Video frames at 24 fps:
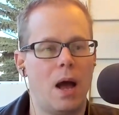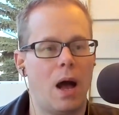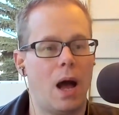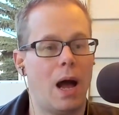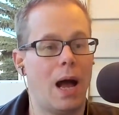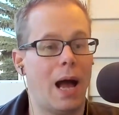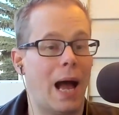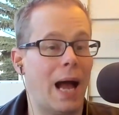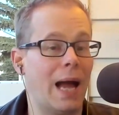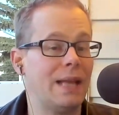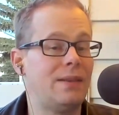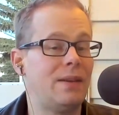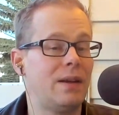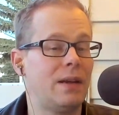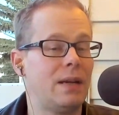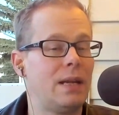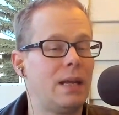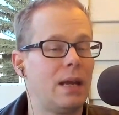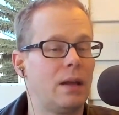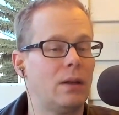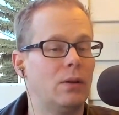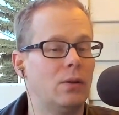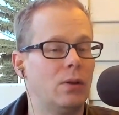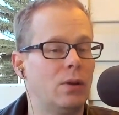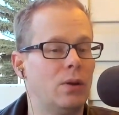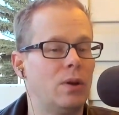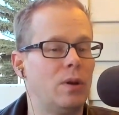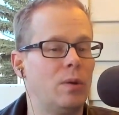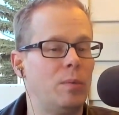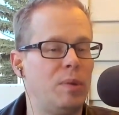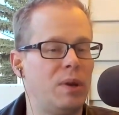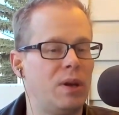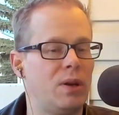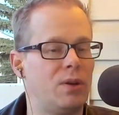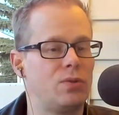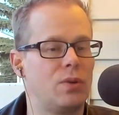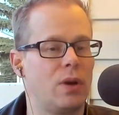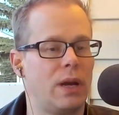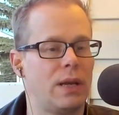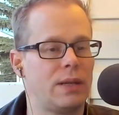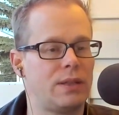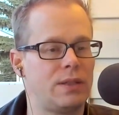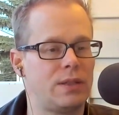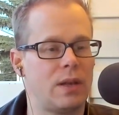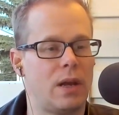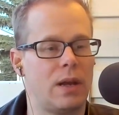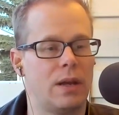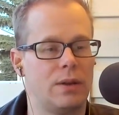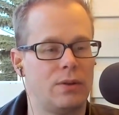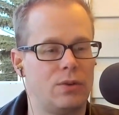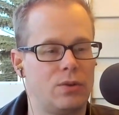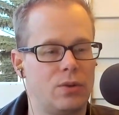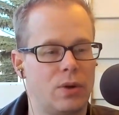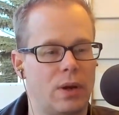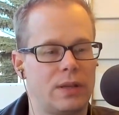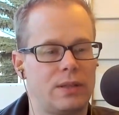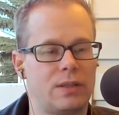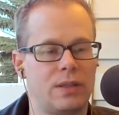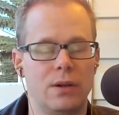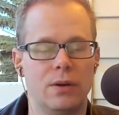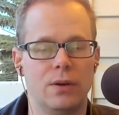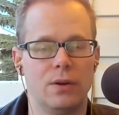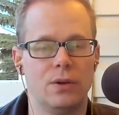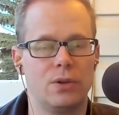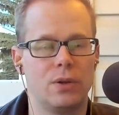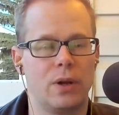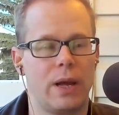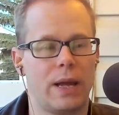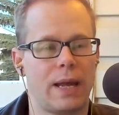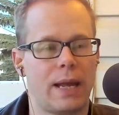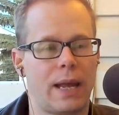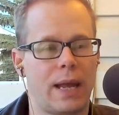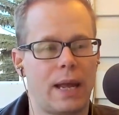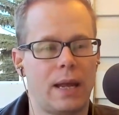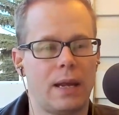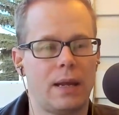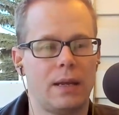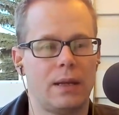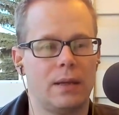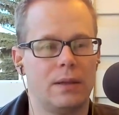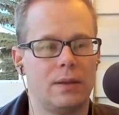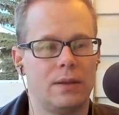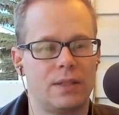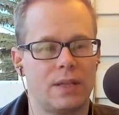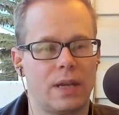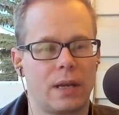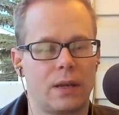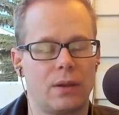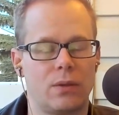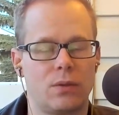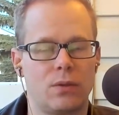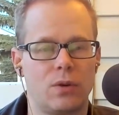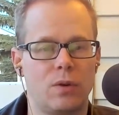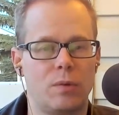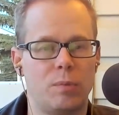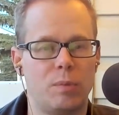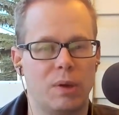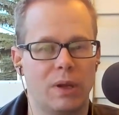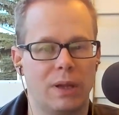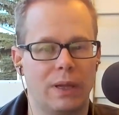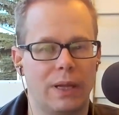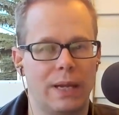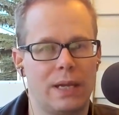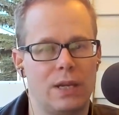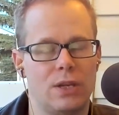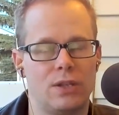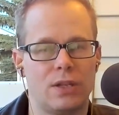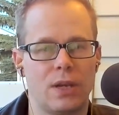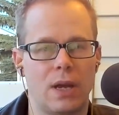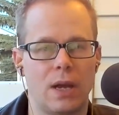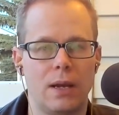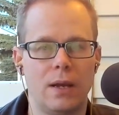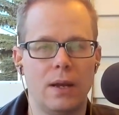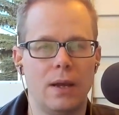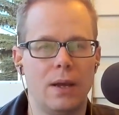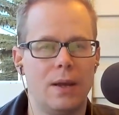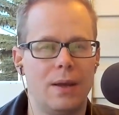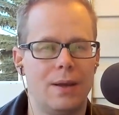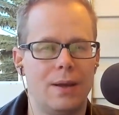Uh, I did get a little bit of dry dry cedar and dry hay in the second third, but like you said,